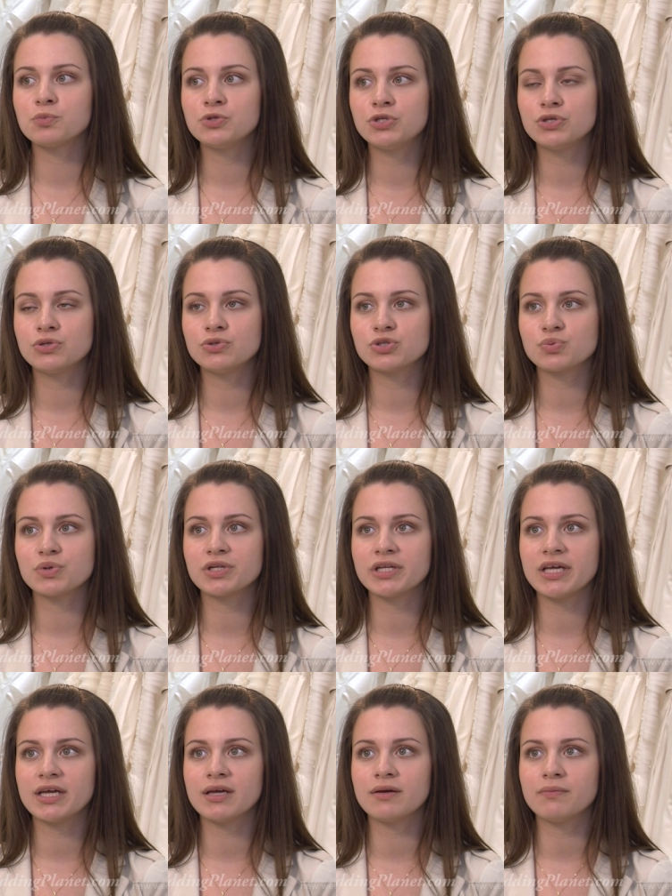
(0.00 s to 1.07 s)

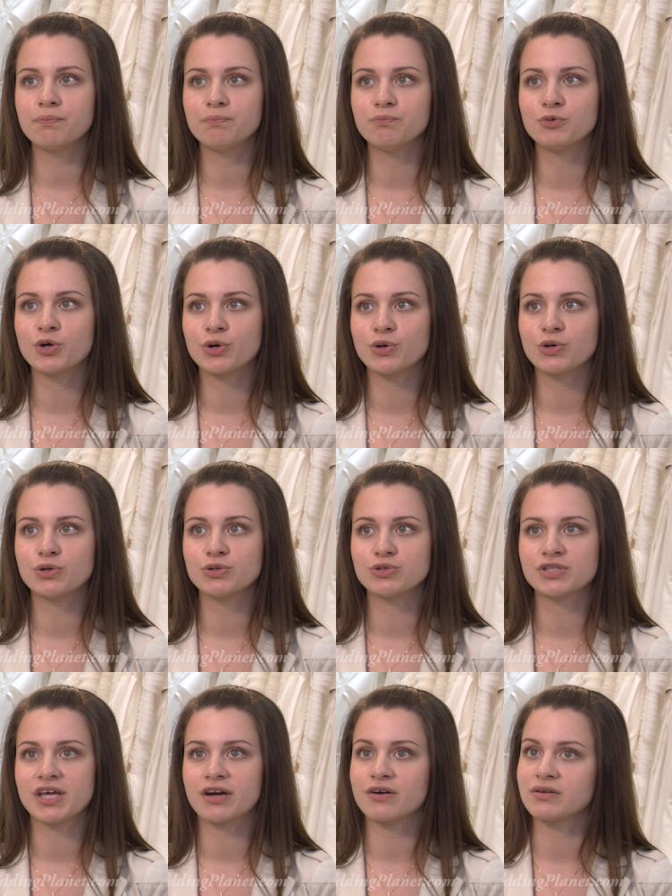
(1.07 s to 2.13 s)
Usually,
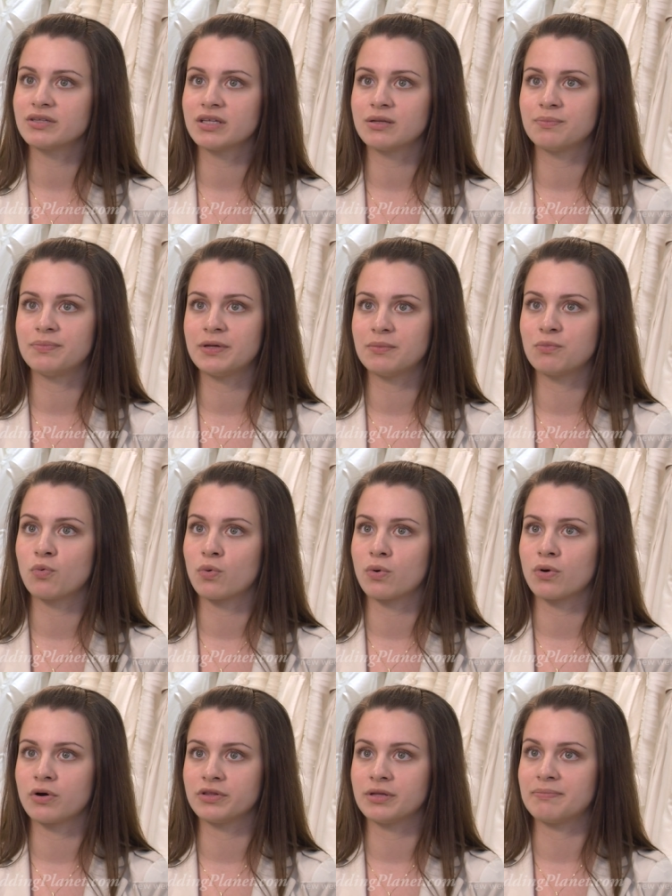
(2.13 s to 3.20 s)
girls that are a little bit
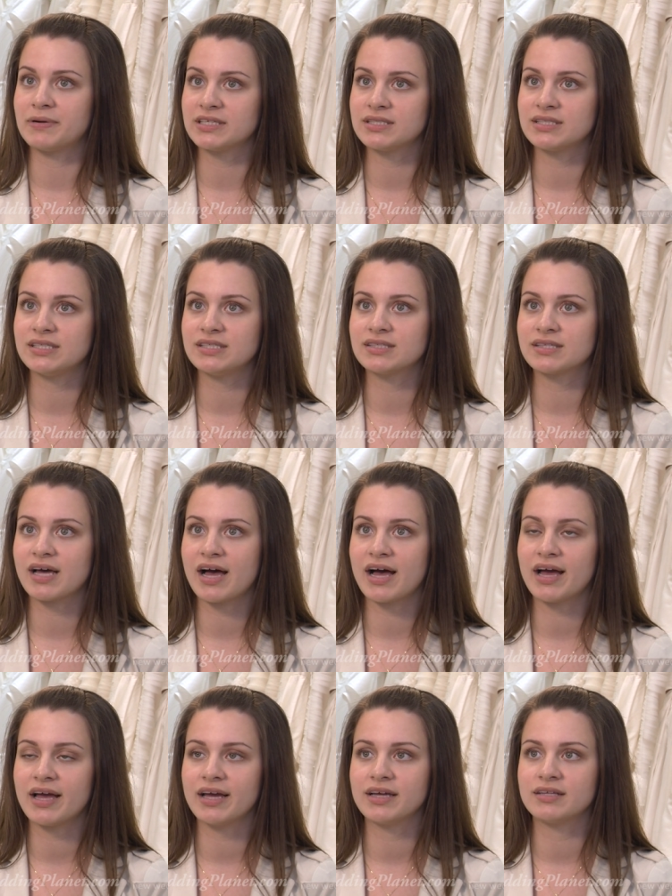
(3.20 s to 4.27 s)
more on the busty
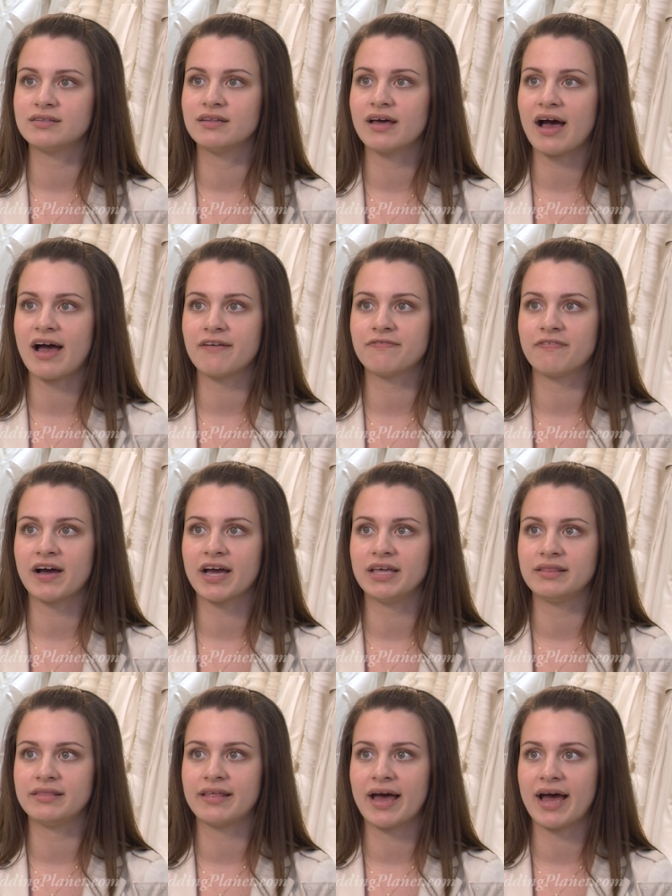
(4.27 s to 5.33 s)
side, I
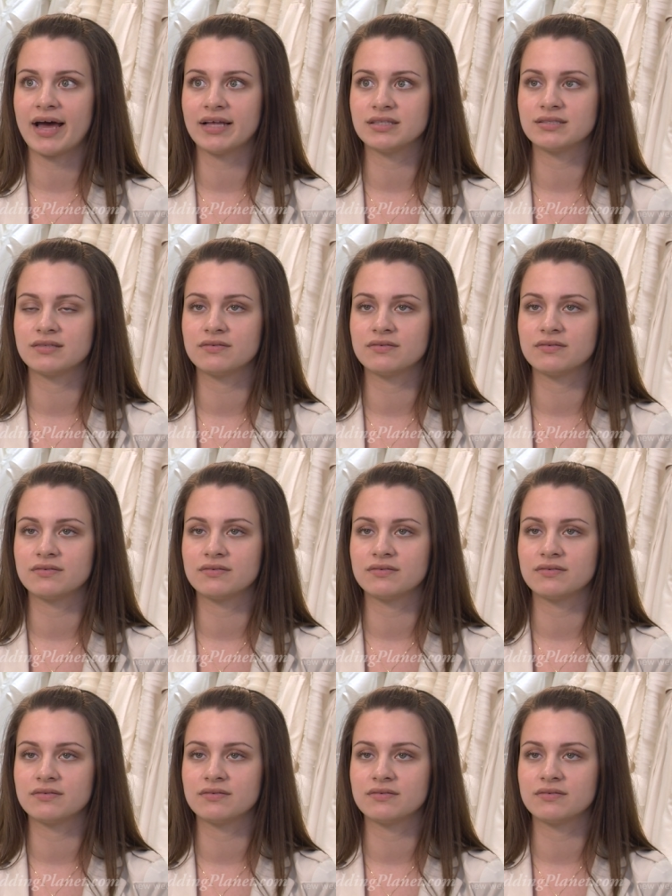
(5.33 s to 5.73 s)
find that